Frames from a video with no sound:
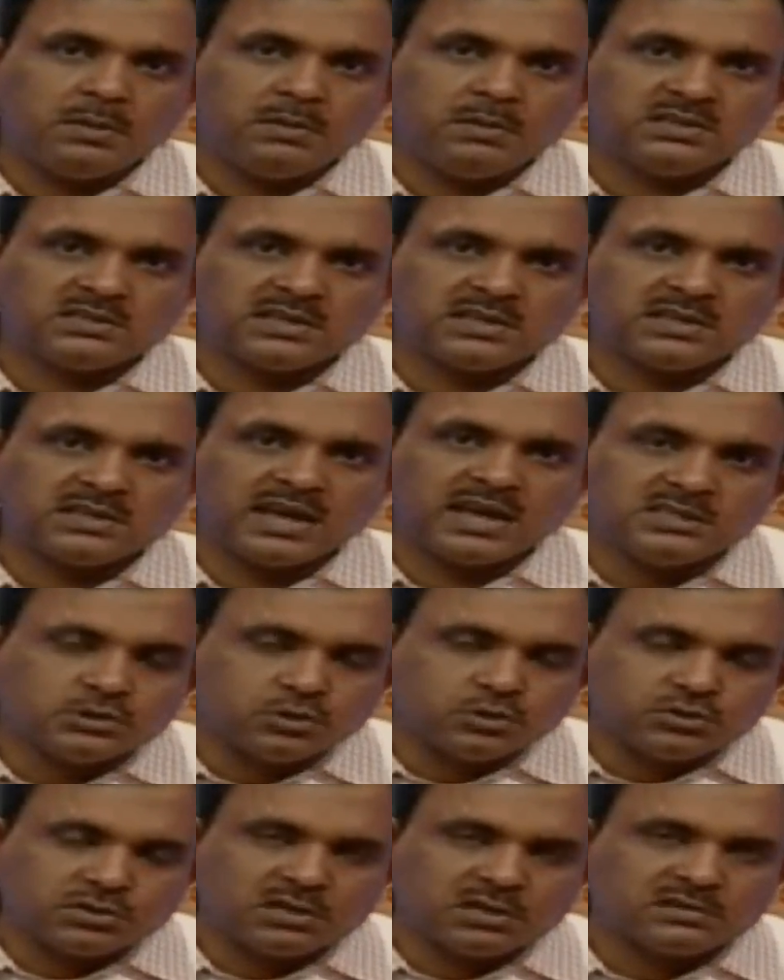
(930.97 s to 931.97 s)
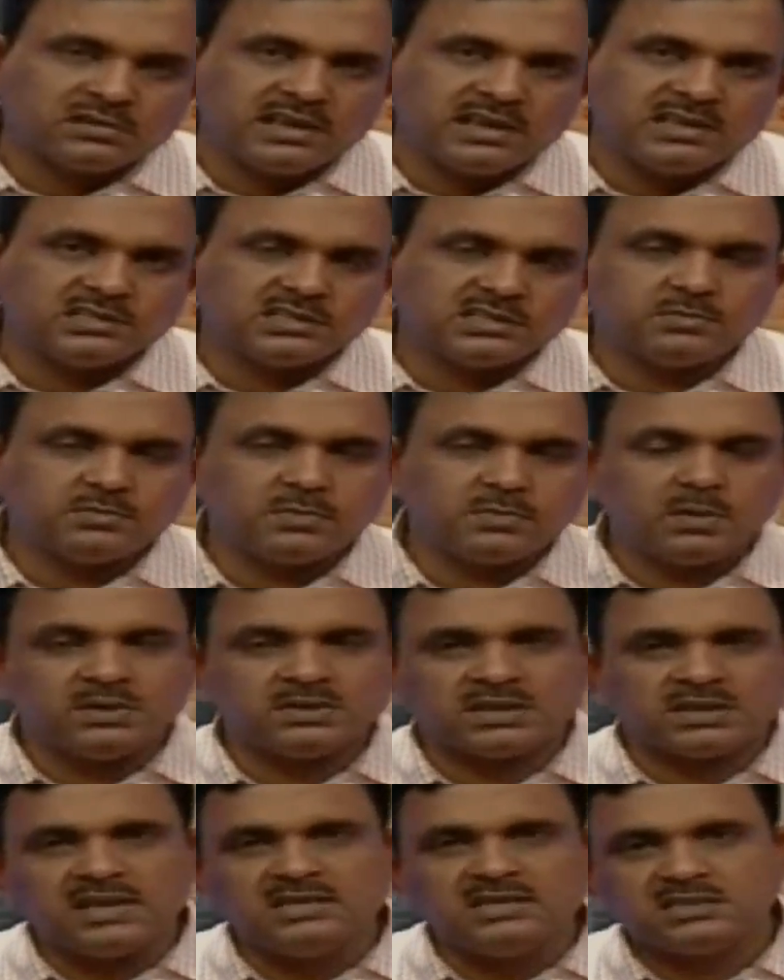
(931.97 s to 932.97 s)
It may be science and social science,
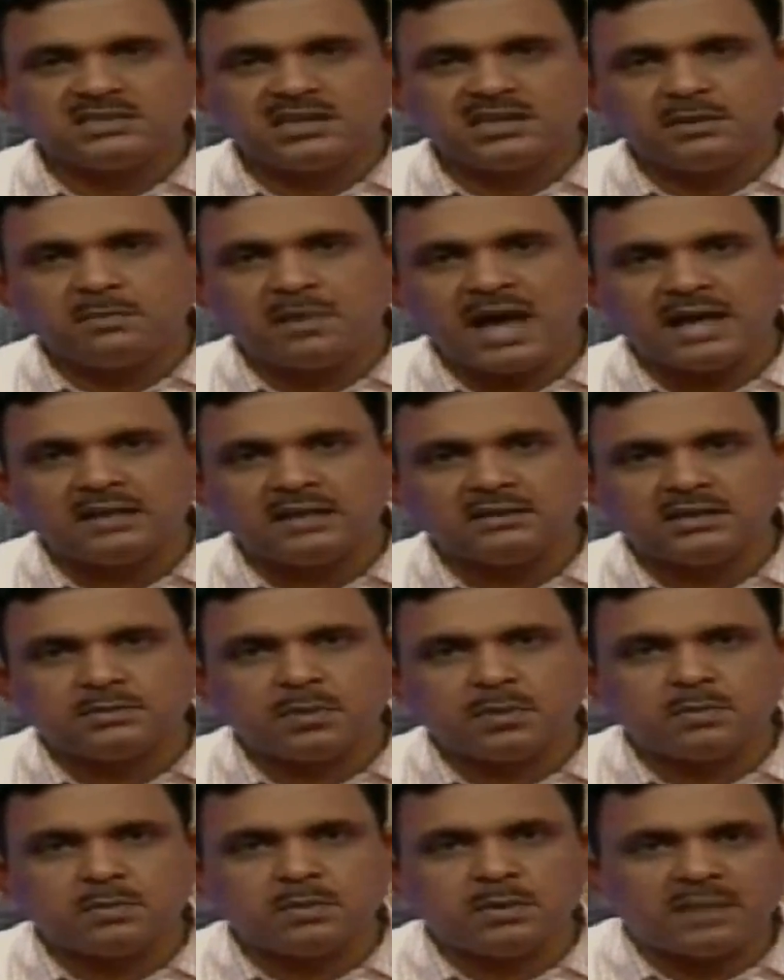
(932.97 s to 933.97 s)
it may be science and math,